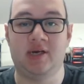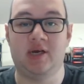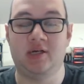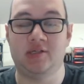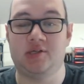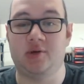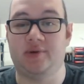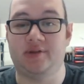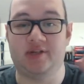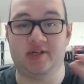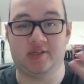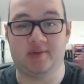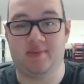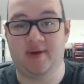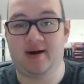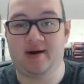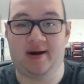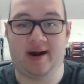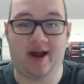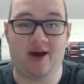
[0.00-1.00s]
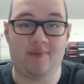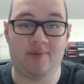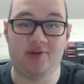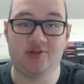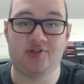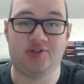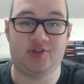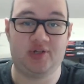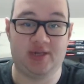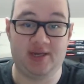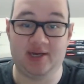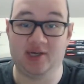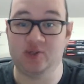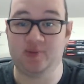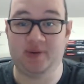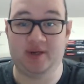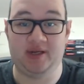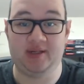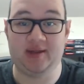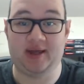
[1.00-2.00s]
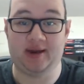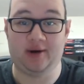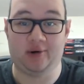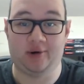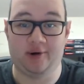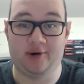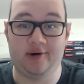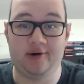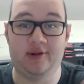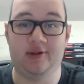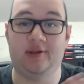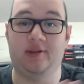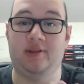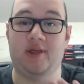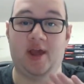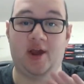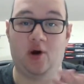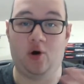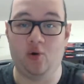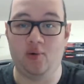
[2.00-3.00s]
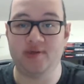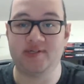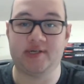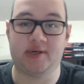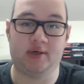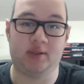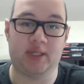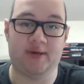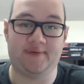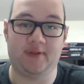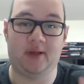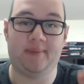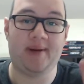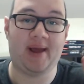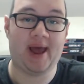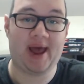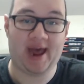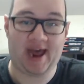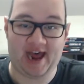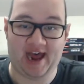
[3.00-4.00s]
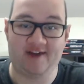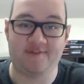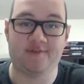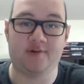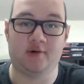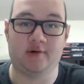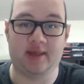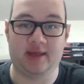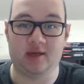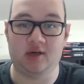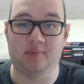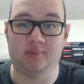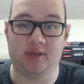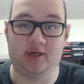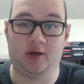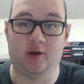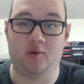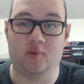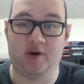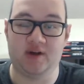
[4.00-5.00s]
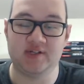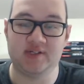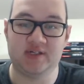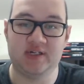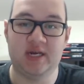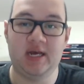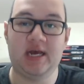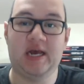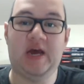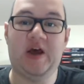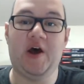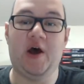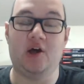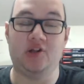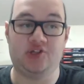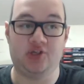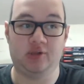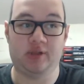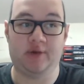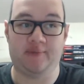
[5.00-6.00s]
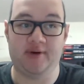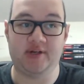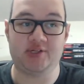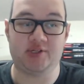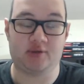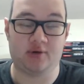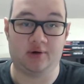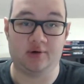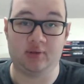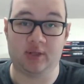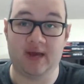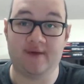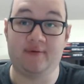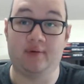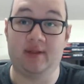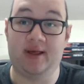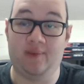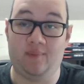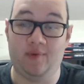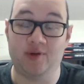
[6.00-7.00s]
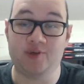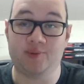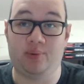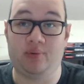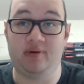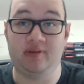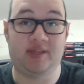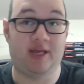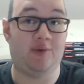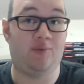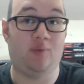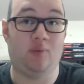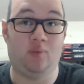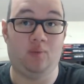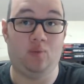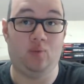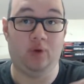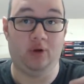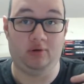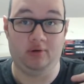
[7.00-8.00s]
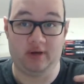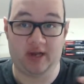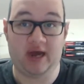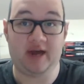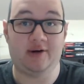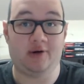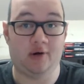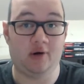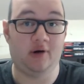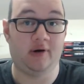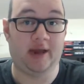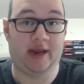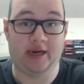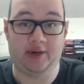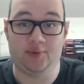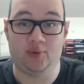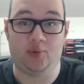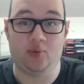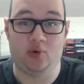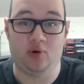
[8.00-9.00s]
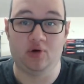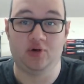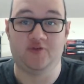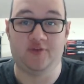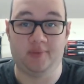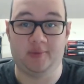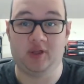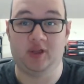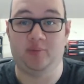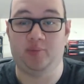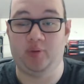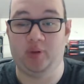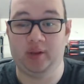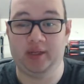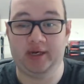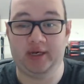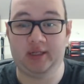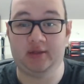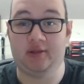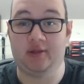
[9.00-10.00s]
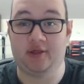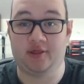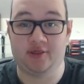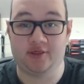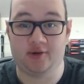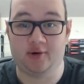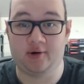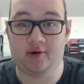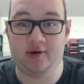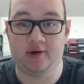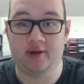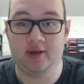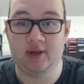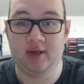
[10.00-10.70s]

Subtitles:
So it doesn't matter how much EXP they earn, they always get a level up after they complete a quest until they reach 3rd level, at which point they will not earn any rewards from completing the 3rd